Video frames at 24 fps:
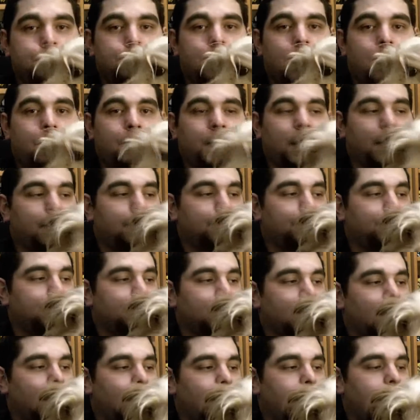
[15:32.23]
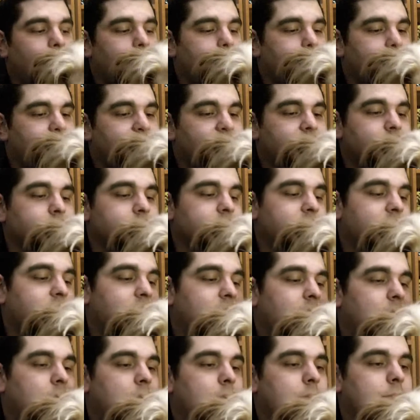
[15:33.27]
Puppy. Cheetor's
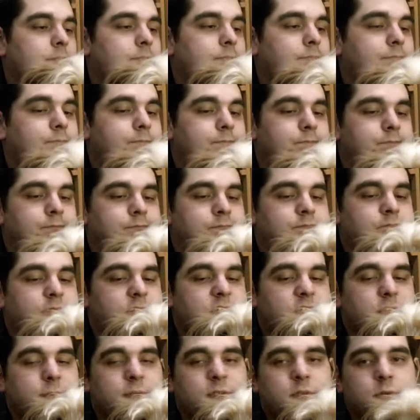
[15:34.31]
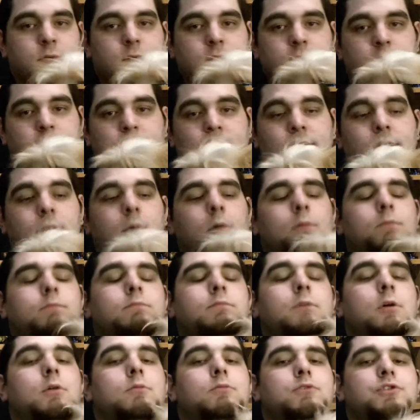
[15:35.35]
just a bit taller than her head. Oh,
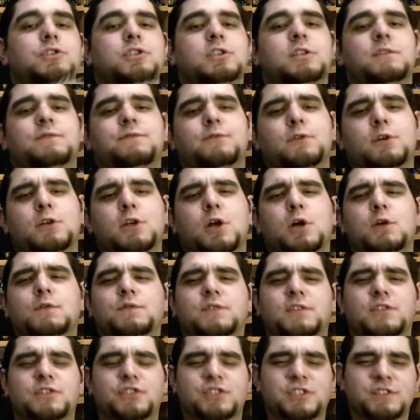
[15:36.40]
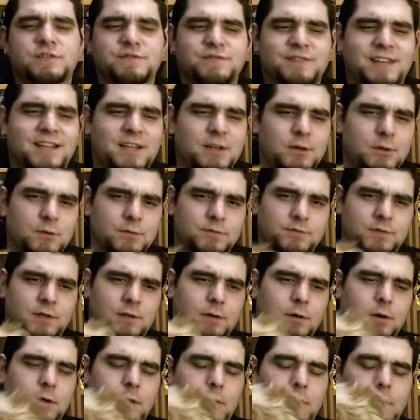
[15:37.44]
she's going to fall over. She fell over.
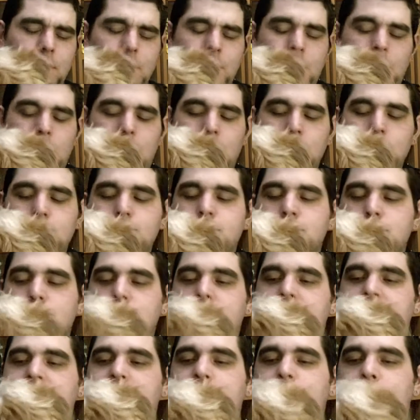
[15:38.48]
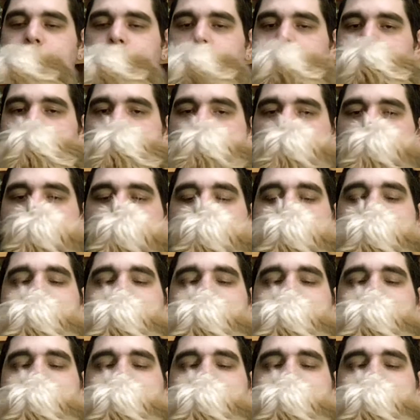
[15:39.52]
Oh, my little girl.